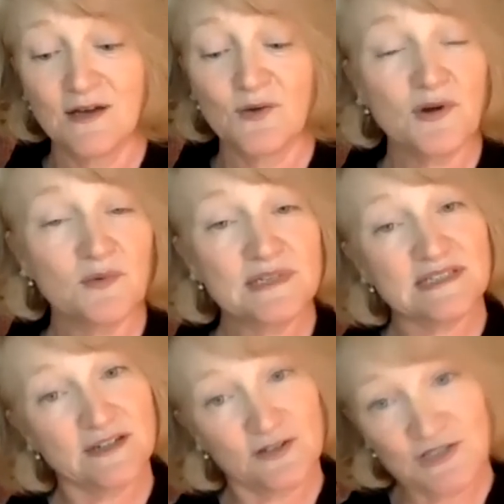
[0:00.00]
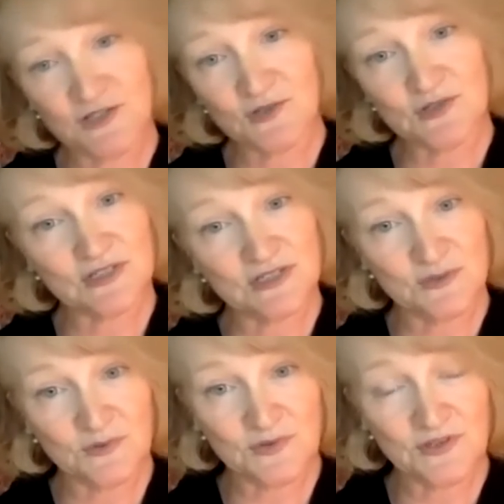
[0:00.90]
where we send our children to
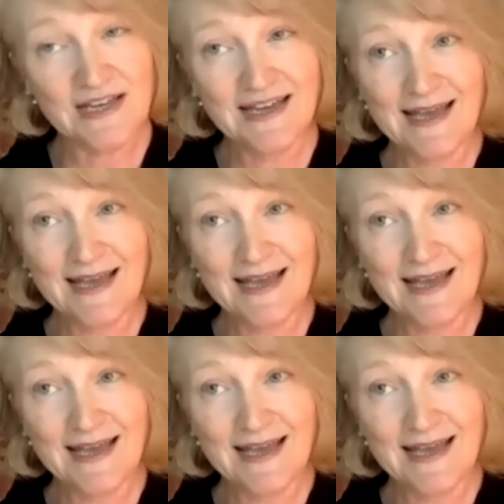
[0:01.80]
school.